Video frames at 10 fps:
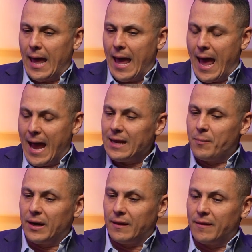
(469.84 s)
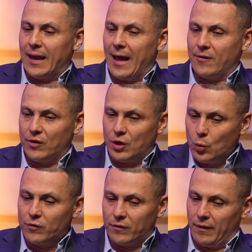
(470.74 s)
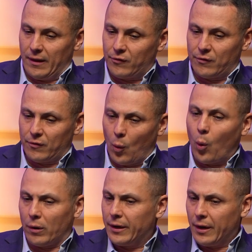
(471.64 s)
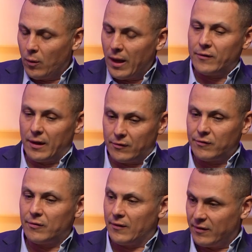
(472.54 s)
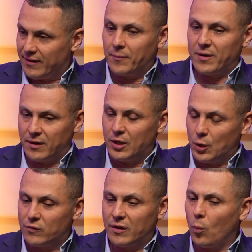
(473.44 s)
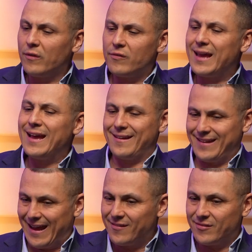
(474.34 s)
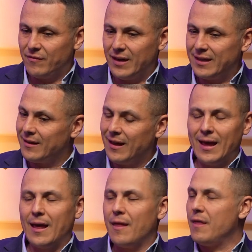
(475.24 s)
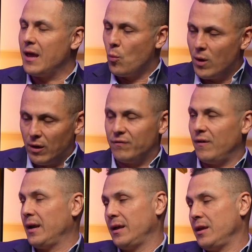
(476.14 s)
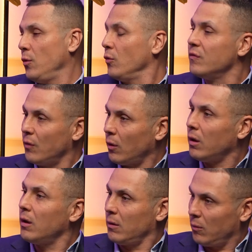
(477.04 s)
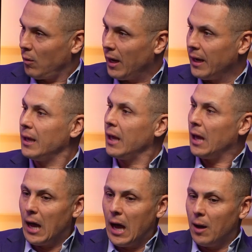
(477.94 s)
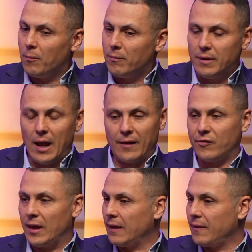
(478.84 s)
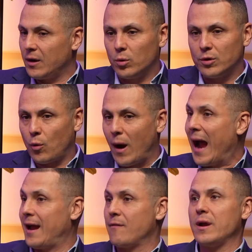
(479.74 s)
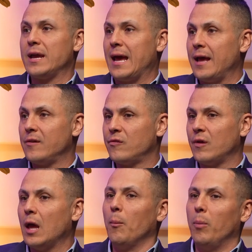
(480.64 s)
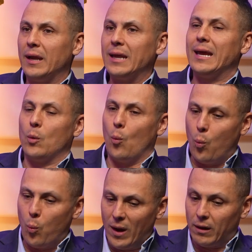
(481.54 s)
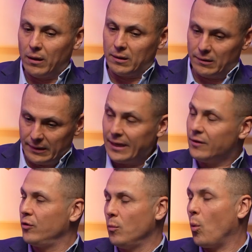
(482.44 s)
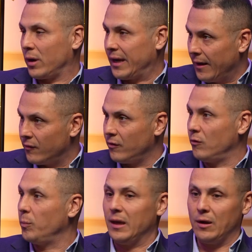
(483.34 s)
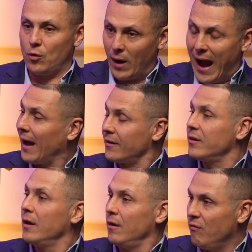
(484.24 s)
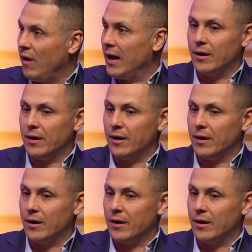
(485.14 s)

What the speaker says: anybody that has used this or, has attempted to use it, once they get a taste of it, they will find it useful, right? Not saying that it would crack every case, but it will lead to more cases being cracked via